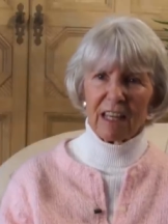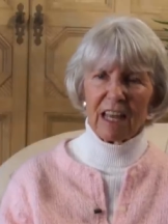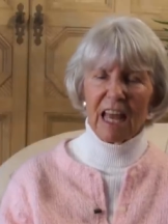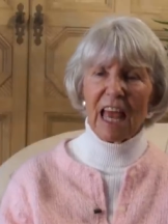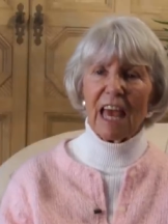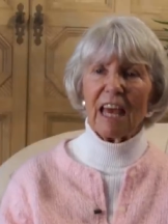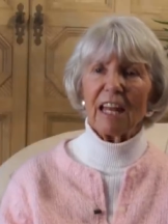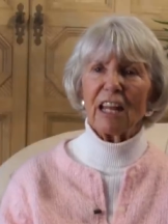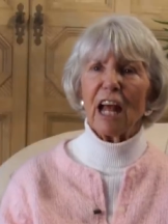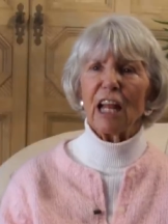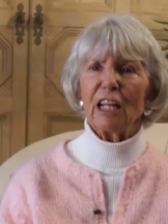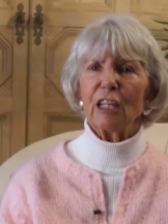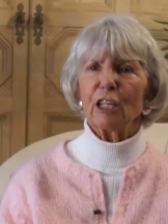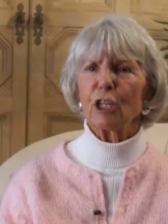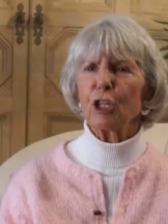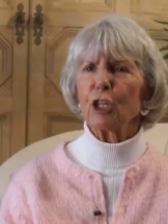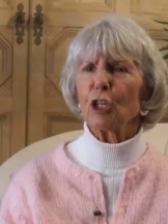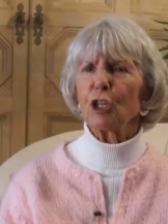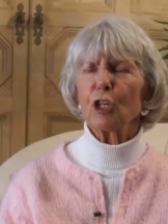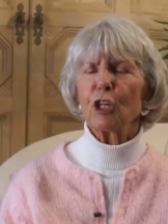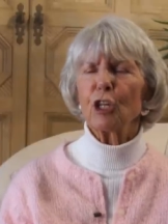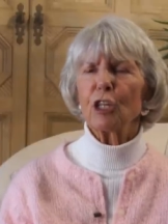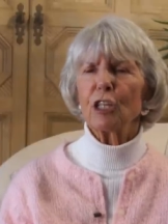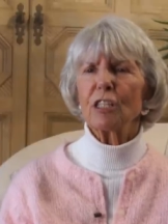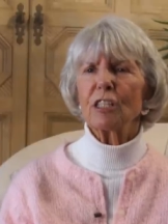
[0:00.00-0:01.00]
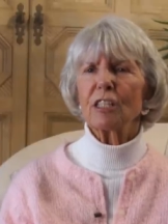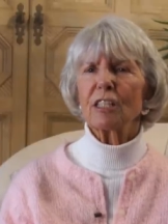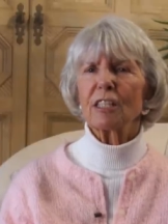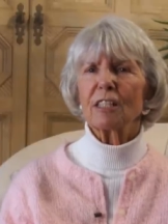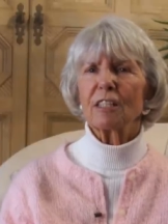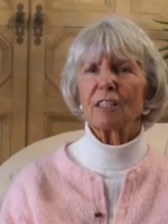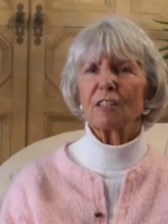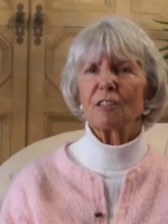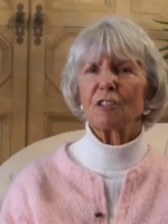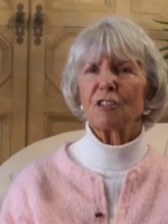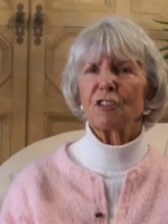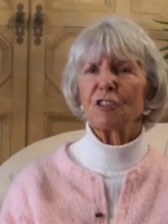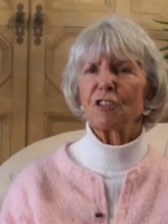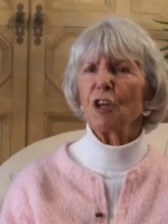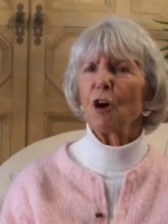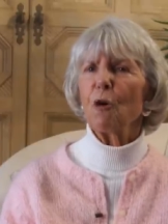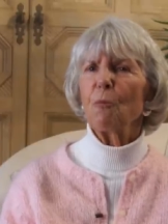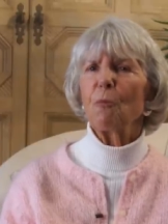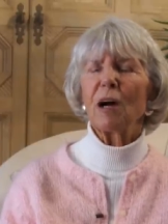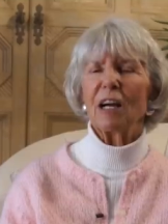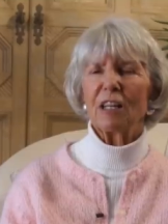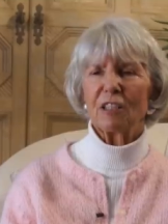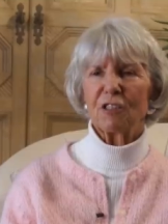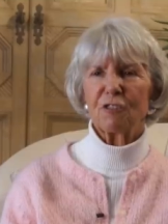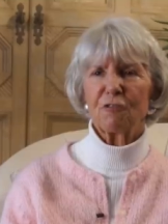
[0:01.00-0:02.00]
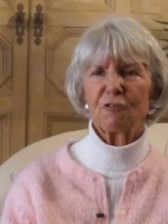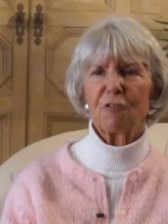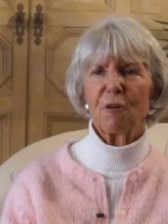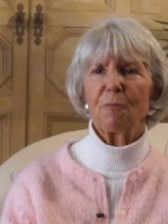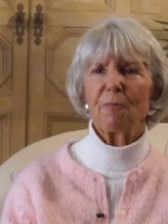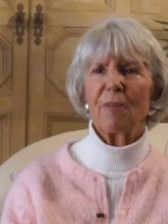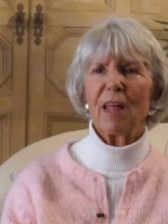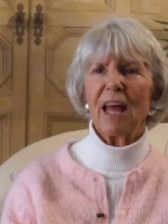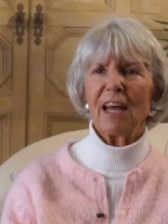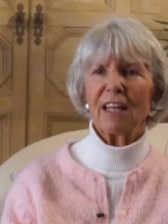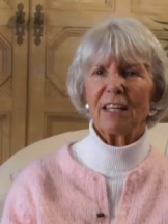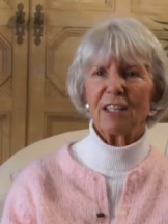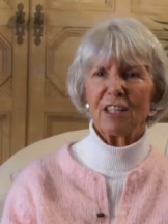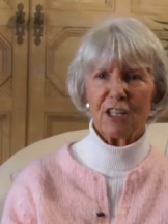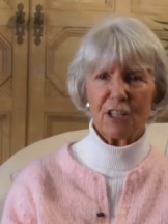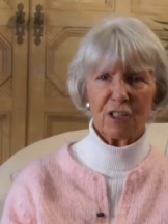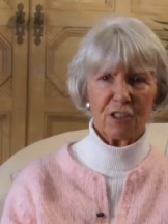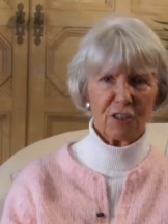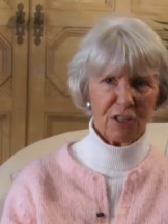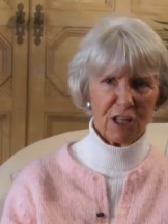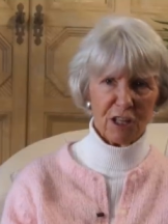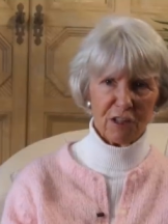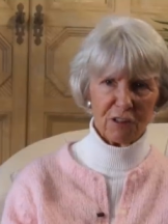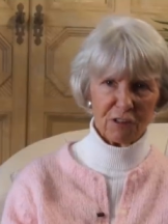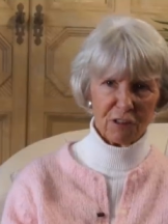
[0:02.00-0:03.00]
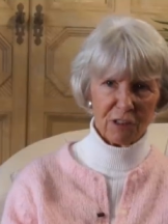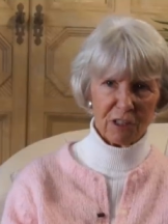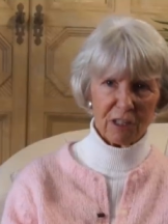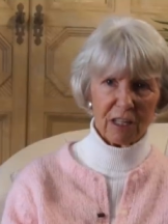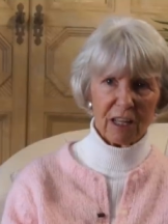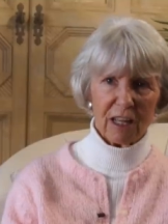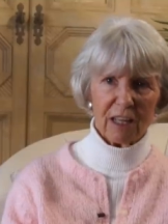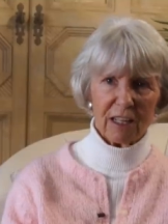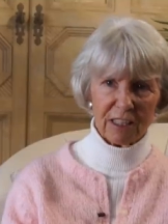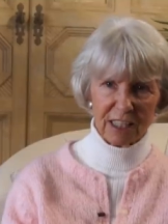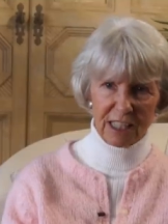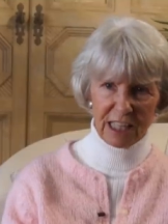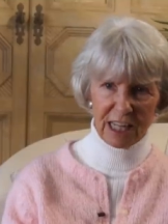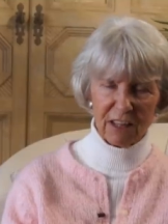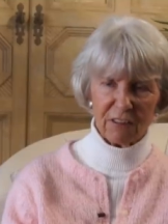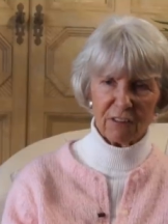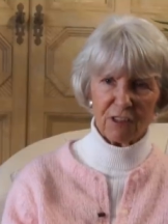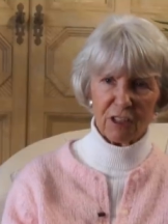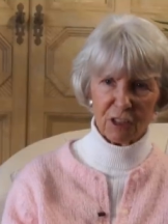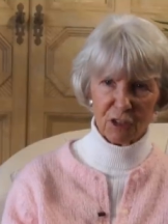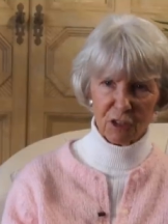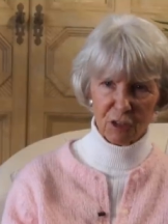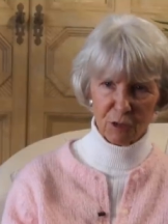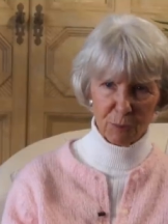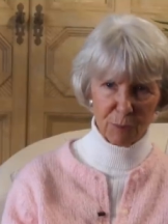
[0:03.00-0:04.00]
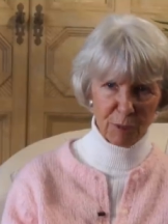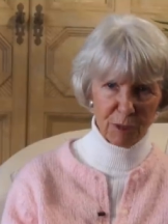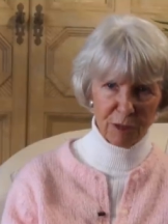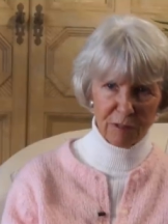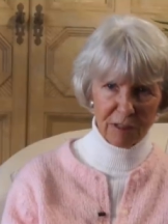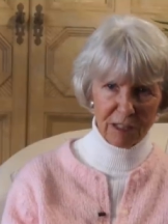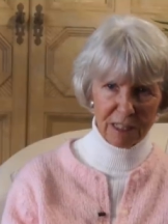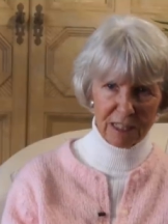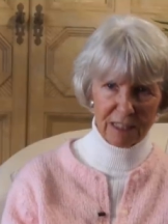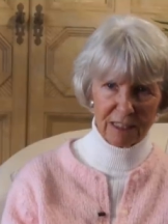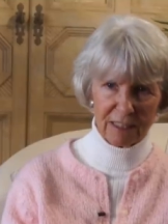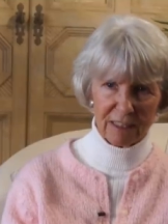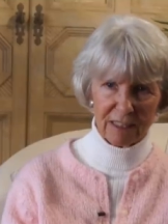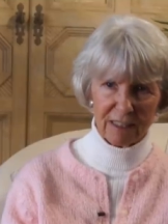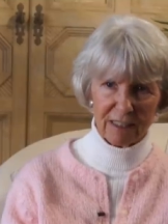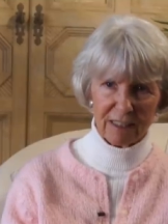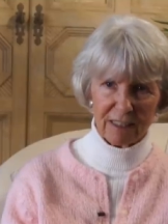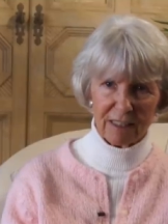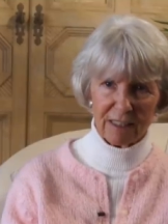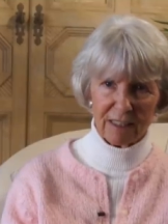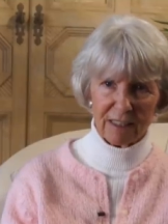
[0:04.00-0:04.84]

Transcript: And I learned so much from that near-death experience.